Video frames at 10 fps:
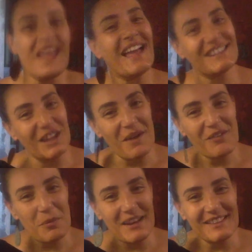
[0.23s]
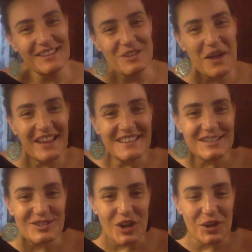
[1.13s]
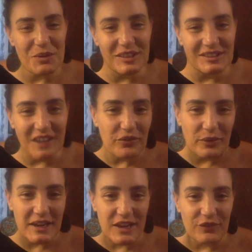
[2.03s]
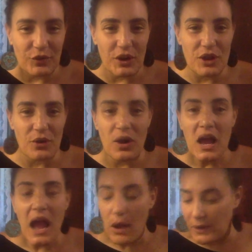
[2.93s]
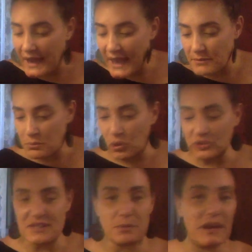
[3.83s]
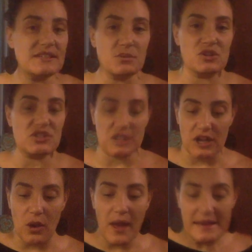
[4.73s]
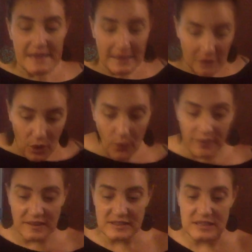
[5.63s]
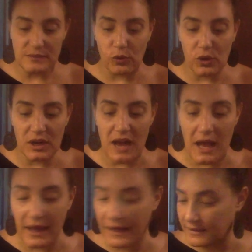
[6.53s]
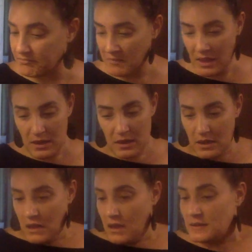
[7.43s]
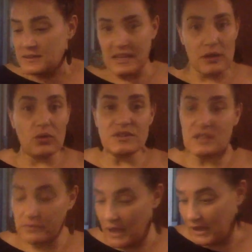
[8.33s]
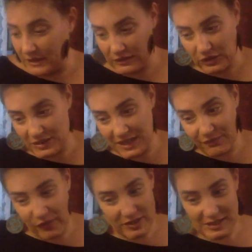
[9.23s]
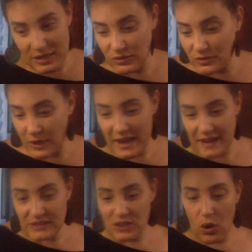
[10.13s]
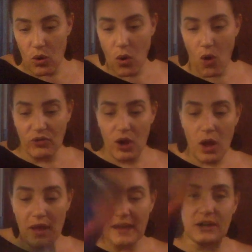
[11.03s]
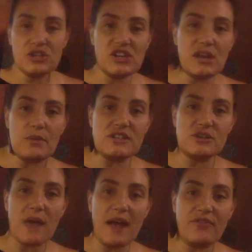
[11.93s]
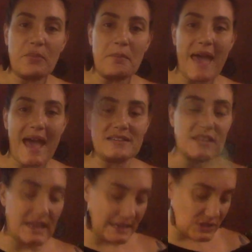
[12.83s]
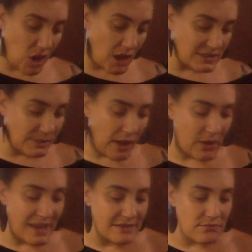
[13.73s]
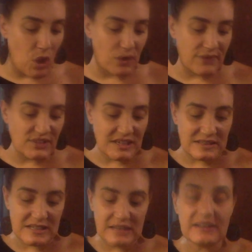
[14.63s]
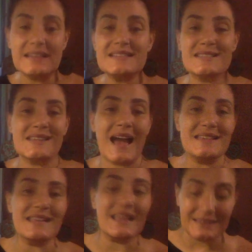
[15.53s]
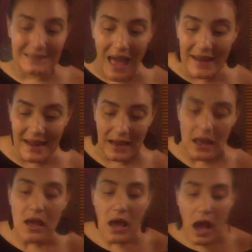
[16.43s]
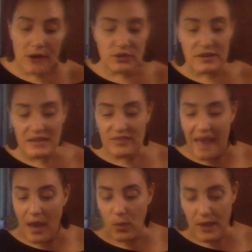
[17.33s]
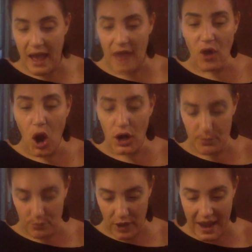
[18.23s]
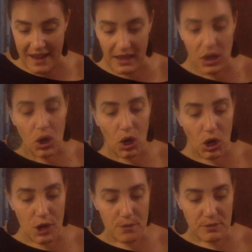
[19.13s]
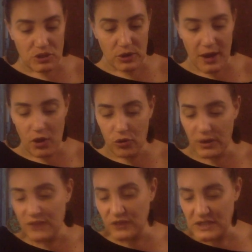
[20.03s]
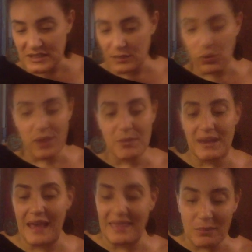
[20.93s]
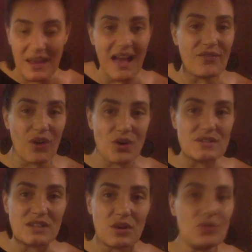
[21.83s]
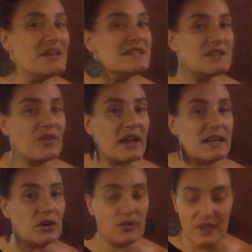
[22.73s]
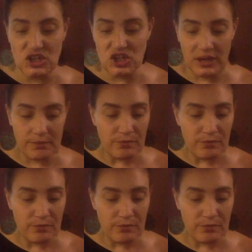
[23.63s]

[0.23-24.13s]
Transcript: Hello, everybody. Let's go ahead and get started with a love reading for you. I went ahead and pulled a spread, so we're just going to go ahead and get going. This is for singles. It looks like a singles reading. So overall energy, we do have the mask, and it talks about hidden motives, concealing, disguising, and lying. Underneath that, we have heartbreak, hurt, betrayal, grief, and disappointment. And then we have also divine intervention.